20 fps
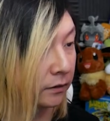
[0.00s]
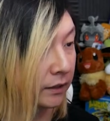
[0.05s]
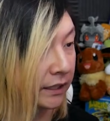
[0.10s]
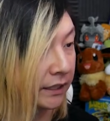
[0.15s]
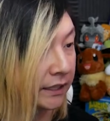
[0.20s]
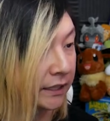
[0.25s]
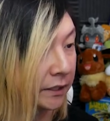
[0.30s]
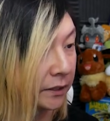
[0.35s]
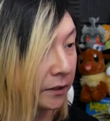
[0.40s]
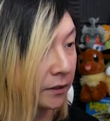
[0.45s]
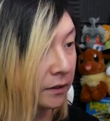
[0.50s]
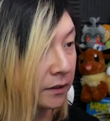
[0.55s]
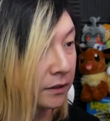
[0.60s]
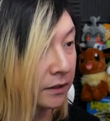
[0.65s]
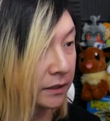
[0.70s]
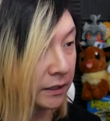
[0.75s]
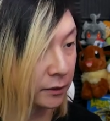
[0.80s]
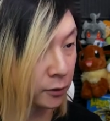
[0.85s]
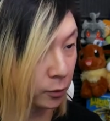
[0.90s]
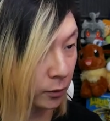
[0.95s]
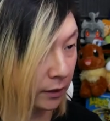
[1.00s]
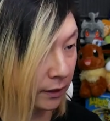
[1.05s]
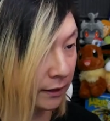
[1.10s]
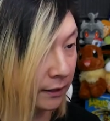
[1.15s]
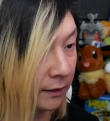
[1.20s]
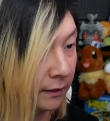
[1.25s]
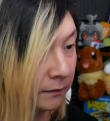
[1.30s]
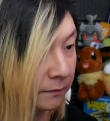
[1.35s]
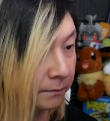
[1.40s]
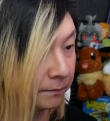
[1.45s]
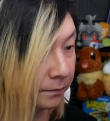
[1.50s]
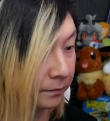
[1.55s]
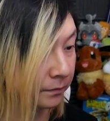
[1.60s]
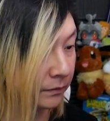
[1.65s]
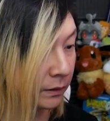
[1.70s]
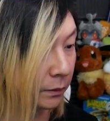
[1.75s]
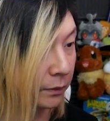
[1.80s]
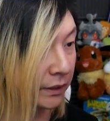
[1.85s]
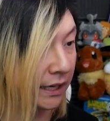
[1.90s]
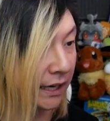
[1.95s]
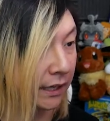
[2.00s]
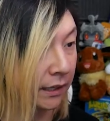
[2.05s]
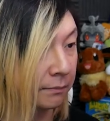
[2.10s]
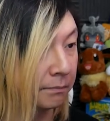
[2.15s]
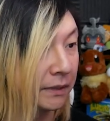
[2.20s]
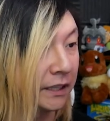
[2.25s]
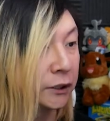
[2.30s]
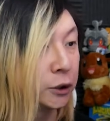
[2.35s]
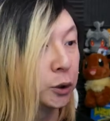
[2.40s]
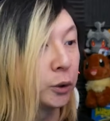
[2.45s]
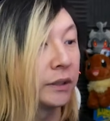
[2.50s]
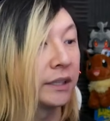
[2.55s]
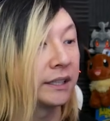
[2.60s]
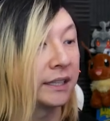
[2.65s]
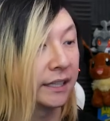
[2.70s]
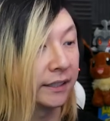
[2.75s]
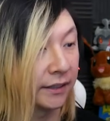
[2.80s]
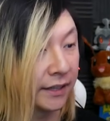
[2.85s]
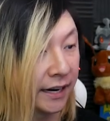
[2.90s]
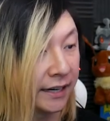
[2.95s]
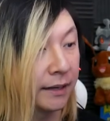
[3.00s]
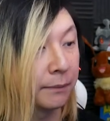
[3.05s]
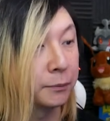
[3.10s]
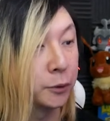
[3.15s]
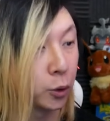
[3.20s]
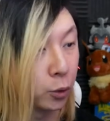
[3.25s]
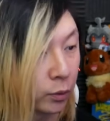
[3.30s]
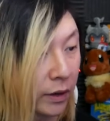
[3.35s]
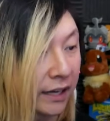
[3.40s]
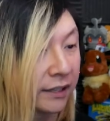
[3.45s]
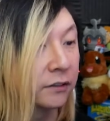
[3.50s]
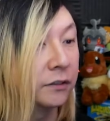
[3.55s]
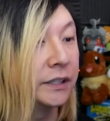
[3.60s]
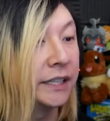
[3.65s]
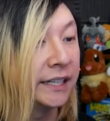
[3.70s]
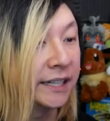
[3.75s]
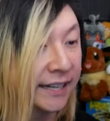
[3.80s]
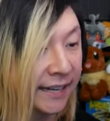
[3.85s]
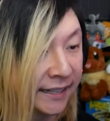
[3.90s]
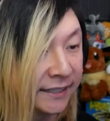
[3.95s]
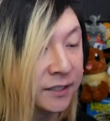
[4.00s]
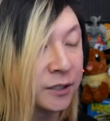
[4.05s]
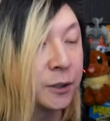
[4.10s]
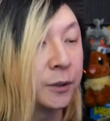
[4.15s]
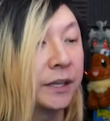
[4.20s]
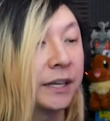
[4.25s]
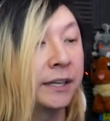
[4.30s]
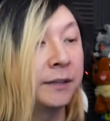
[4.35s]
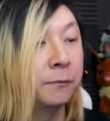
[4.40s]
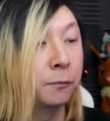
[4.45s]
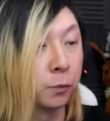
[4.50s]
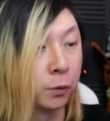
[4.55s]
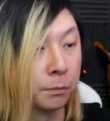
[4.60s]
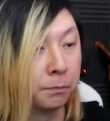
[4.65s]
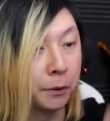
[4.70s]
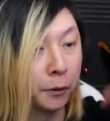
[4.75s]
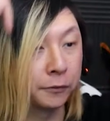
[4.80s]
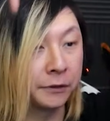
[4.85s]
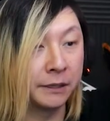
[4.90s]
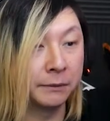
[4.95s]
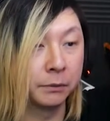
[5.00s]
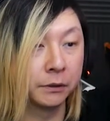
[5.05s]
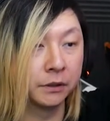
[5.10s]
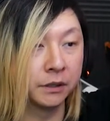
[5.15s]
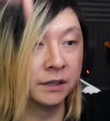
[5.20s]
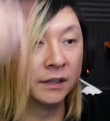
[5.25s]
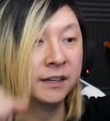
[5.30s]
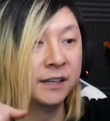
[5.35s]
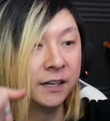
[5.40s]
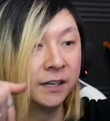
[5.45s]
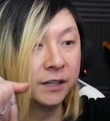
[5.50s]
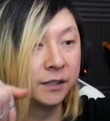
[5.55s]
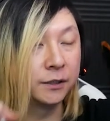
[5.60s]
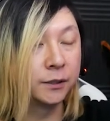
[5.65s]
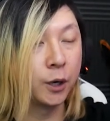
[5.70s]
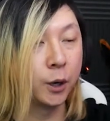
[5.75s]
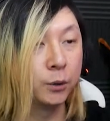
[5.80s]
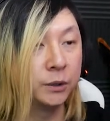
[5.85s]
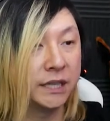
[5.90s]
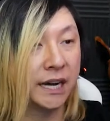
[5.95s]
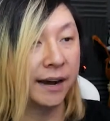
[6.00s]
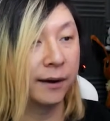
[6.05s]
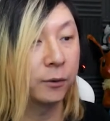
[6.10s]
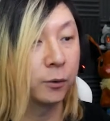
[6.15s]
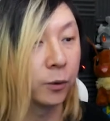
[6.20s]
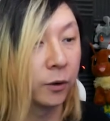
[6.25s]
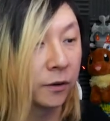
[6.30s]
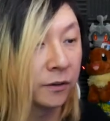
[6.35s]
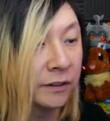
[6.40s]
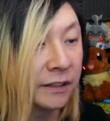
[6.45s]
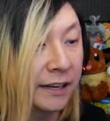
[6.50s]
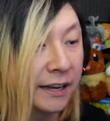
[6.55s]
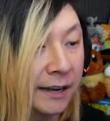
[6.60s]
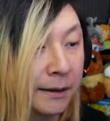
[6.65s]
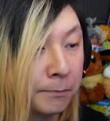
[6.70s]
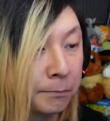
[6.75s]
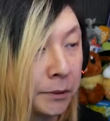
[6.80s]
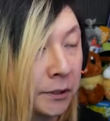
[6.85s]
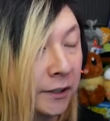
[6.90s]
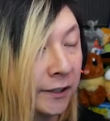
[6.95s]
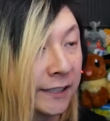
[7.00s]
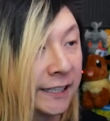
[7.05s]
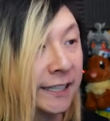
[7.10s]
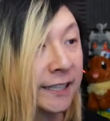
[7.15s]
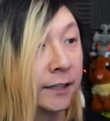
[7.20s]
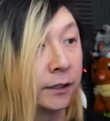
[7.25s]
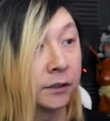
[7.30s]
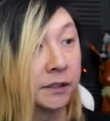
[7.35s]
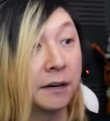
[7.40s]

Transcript: Like here, this one, we got to make sure that they line up directly, and so that we're both able to go downward and plunk in there.